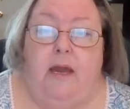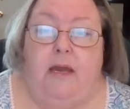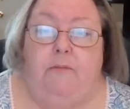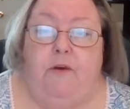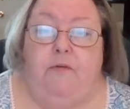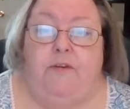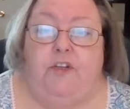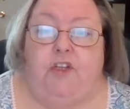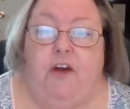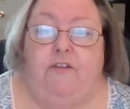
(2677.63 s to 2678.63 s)
He moved
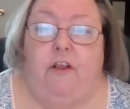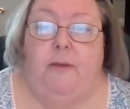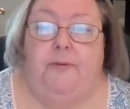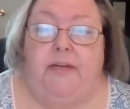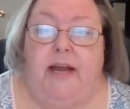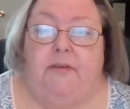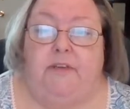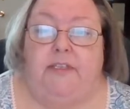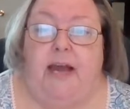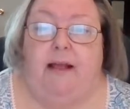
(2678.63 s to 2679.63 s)
his shovel up and down
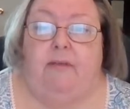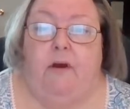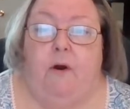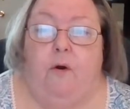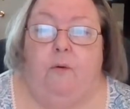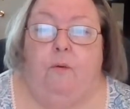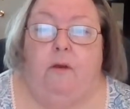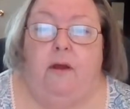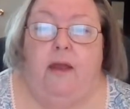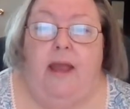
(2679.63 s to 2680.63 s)
the side of the hole.
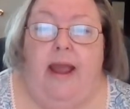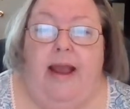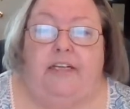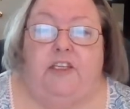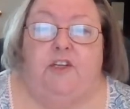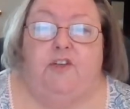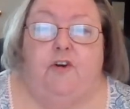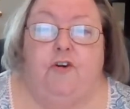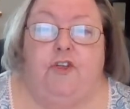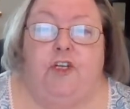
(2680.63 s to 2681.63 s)
As the
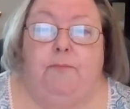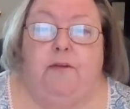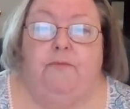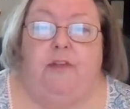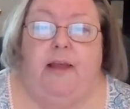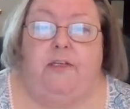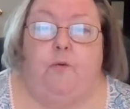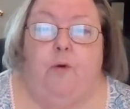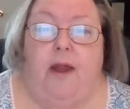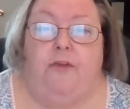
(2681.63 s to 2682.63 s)
dirt chipped and flaked
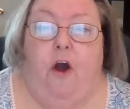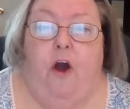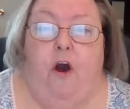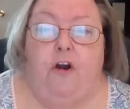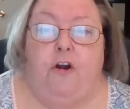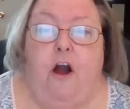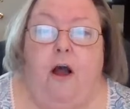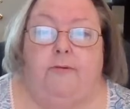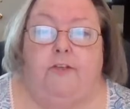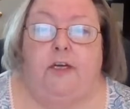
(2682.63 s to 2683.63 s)
away, the hard
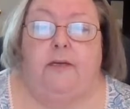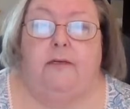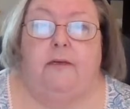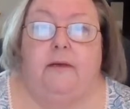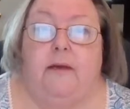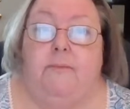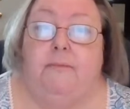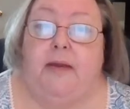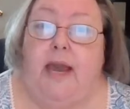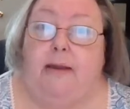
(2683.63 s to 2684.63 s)
object
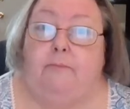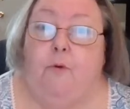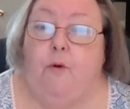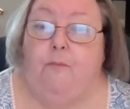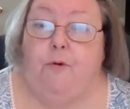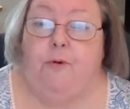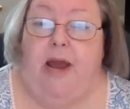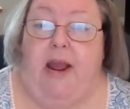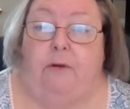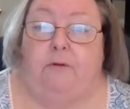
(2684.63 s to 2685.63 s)
became more
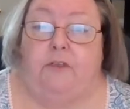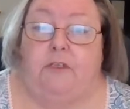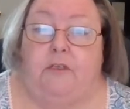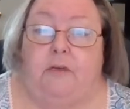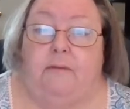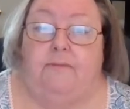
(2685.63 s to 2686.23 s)
pronounced.